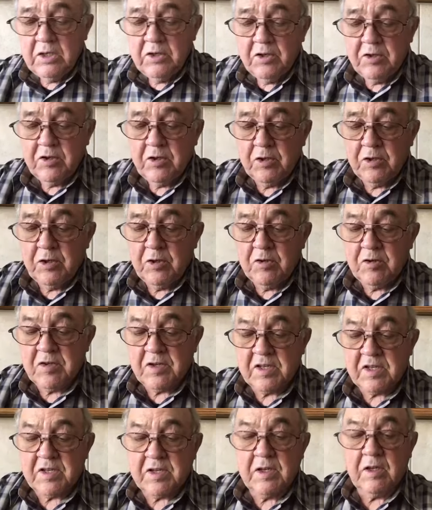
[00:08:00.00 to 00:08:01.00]
should use
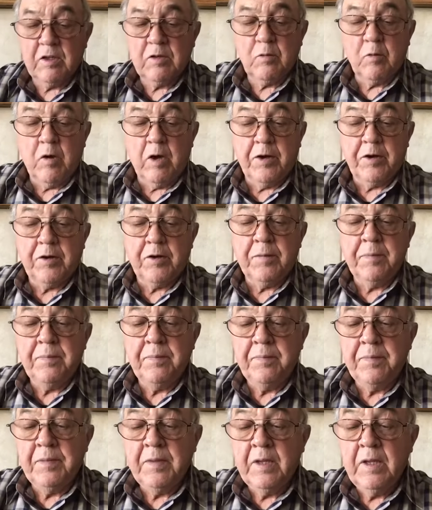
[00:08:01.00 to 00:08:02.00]
distilled water,
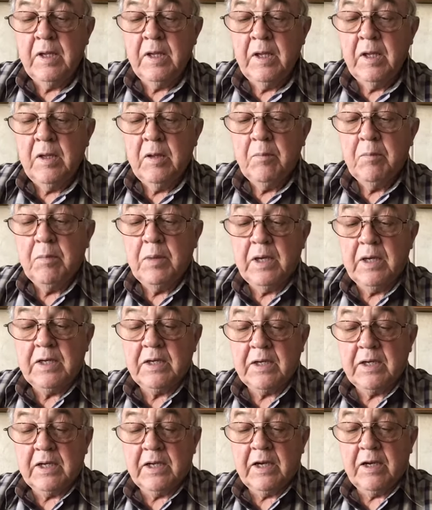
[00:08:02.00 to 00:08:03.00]
but
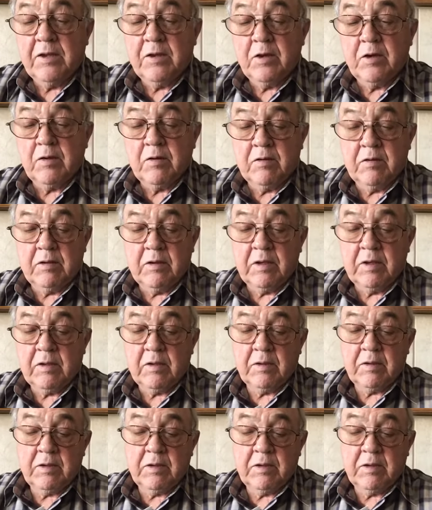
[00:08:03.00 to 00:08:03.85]
other